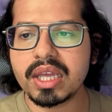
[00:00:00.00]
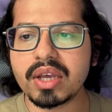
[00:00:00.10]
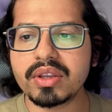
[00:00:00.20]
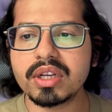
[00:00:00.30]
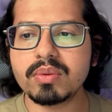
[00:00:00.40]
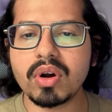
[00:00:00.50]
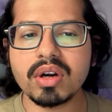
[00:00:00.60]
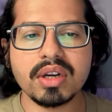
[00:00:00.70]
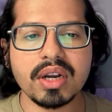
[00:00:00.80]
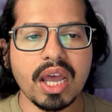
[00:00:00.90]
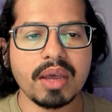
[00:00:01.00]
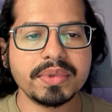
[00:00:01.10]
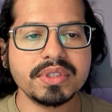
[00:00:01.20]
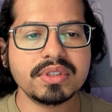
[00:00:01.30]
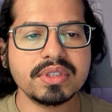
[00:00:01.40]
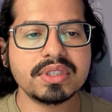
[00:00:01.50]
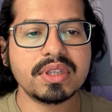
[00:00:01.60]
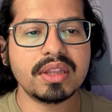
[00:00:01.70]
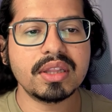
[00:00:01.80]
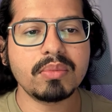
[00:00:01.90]
Now here what happens is
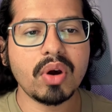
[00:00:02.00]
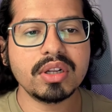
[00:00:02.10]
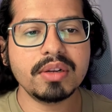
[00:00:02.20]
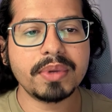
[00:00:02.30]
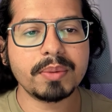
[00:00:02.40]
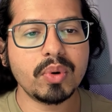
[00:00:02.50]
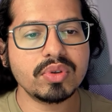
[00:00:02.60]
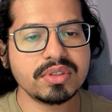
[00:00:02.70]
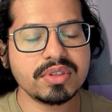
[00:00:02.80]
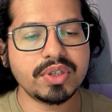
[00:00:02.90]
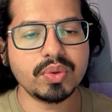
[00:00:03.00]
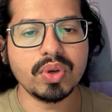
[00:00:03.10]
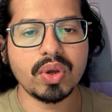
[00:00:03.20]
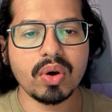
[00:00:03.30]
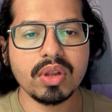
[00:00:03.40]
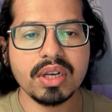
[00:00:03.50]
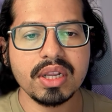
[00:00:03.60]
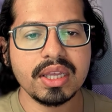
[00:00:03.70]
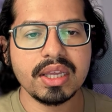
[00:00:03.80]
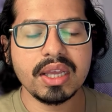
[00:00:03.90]
the model proposes a tool call
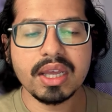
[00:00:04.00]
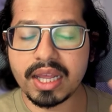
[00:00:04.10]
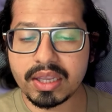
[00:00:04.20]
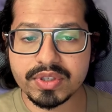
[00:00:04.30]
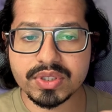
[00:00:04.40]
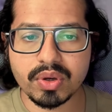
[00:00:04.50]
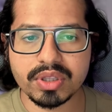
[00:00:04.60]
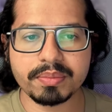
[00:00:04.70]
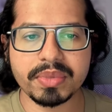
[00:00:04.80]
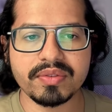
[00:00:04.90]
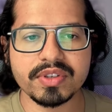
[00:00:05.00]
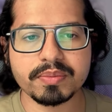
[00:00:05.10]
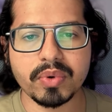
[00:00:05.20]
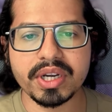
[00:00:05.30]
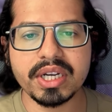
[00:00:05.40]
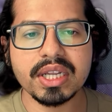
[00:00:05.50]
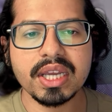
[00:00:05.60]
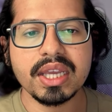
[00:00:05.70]
like we saw in the previous point.